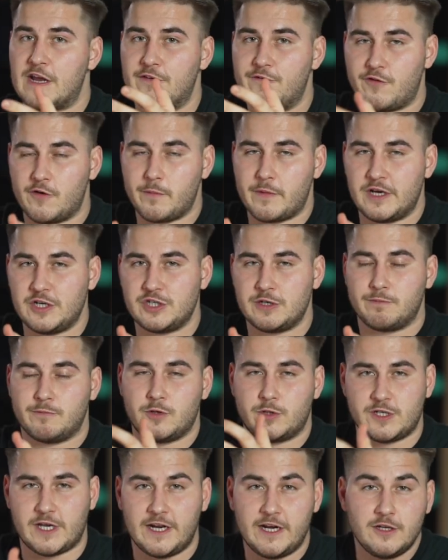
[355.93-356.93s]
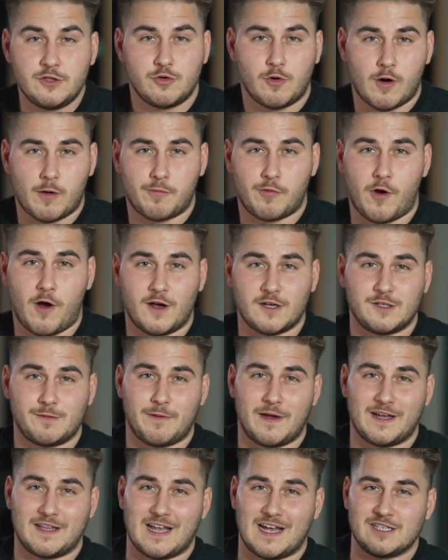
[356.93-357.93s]
information pertaining to our
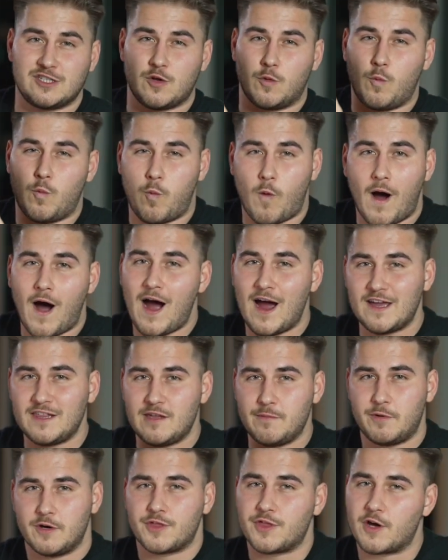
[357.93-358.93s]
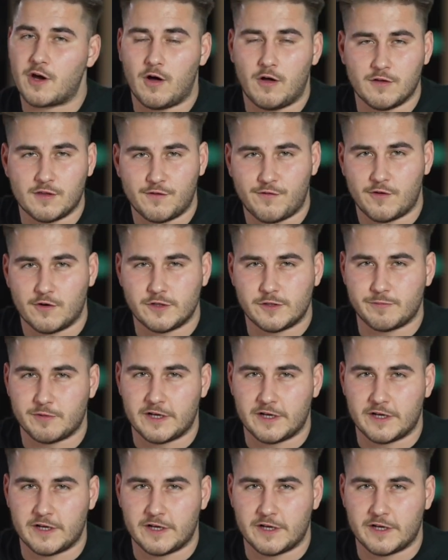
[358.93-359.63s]
prospect as to why they booked the call in the first